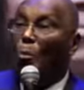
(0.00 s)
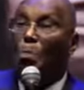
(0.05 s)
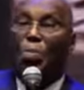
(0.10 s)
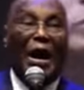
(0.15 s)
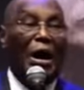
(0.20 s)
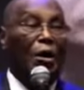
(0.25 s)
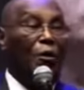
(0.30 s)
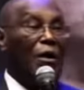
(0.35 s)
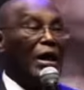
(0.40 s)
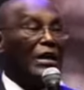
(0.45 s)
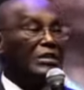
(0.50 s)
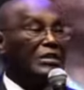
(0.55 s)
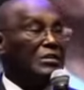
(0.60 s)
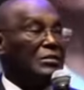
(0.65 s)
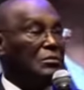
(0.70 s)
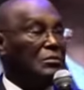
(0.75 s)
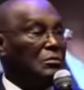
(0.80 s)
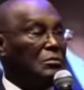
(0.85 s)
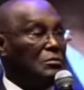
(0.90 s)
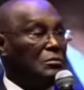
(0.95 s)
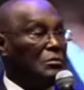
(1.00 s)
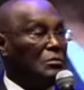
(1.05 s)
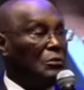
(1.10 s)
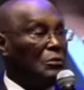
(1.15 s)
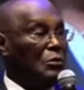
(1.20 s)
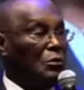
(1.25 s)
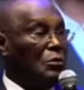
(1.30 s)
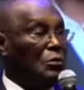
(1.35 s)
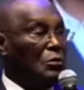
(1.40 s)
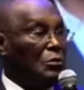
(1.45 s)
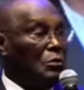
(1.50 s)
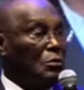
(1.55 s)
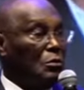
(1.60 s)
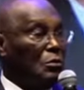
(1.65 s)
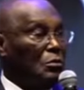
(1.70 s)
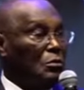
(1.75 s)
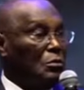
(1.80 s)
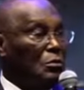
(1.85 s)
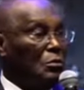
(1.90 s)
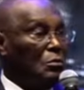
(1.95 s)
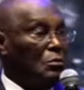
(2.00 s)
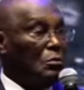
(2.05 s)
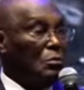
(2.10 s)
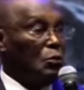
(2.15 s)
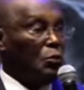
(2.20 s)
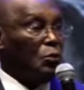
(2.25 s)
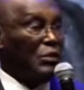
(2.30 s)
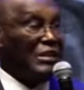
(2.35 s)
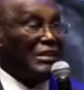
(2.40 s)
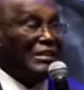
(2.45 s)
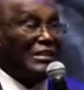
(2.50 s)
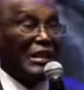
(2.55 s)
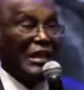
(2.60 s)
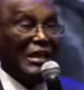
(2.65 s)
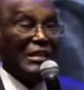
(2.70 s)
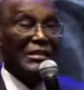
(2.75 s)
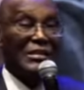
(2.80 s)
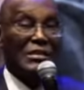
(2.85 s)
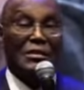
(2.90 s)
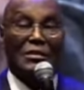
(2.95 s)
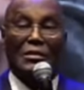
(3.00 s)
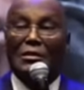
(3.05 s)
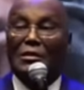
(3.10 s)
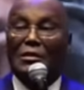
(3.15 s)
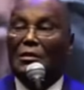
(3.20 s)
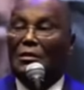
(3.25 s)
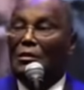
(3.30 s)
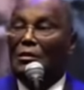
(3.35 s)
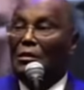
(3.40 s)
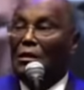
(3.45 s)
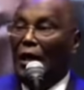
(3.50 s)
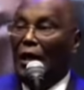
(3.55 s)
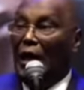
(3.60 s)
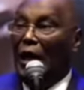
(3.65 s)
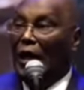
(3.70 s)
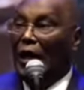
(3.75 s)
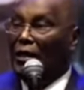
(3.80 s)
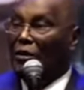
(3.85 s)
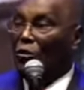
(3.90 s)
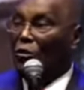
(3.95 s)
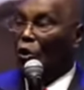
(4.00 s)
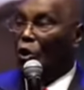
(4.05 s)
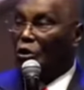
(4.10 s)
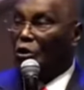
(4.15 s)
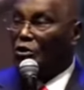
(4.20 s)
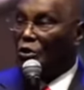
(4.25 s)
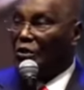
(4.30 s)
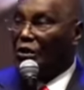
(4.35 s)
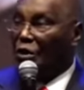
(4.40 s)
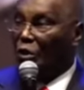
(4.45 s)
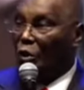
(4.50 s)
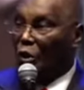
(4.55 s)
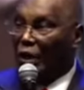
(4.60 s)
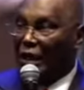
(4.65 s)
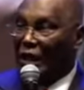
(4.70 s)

more powers to the states and also the